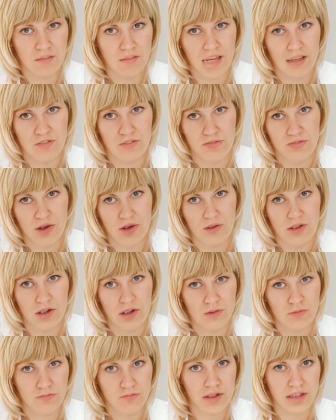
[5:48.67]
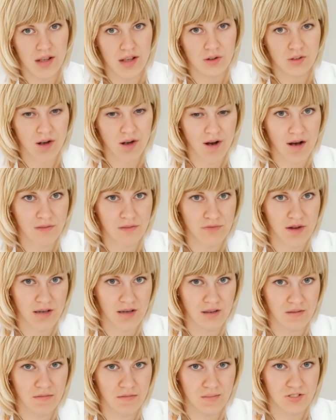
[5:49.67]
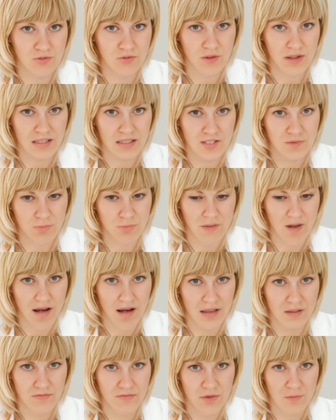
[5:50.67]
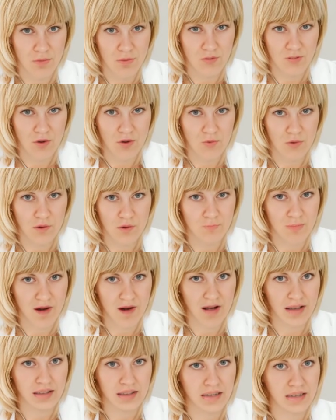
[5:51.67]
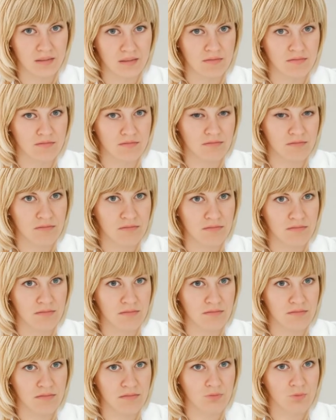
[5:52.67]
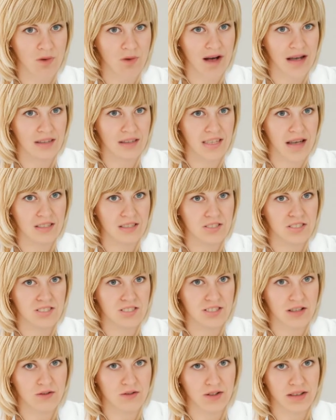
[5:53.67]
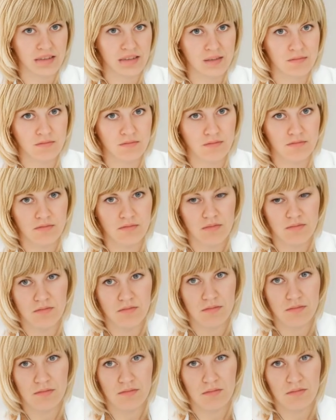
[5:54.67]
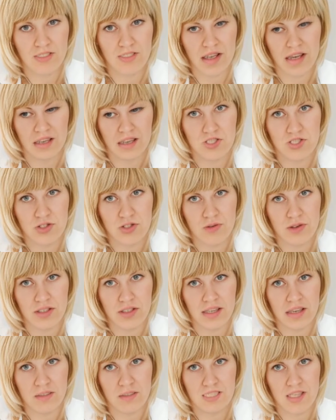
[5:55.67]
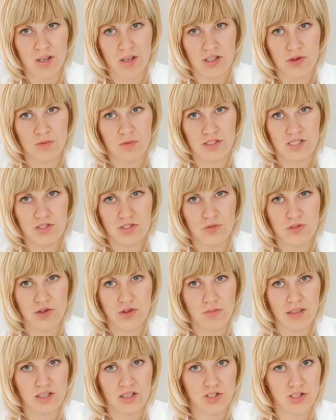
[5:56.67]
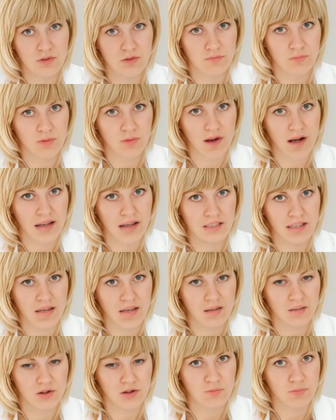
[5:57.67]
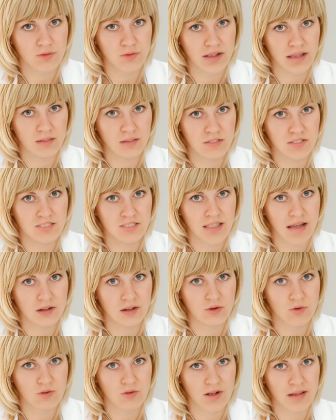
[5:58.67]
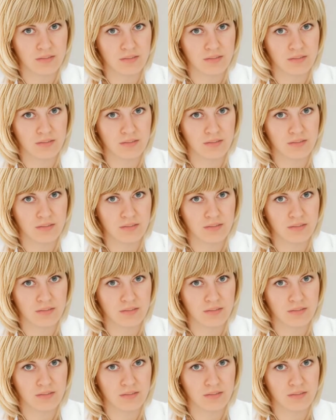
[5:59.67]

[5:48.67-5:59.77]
Inferior vena cava drains blood from the lower body. Why necessary? They ensure the continuous circulation of blood, completing the cycle and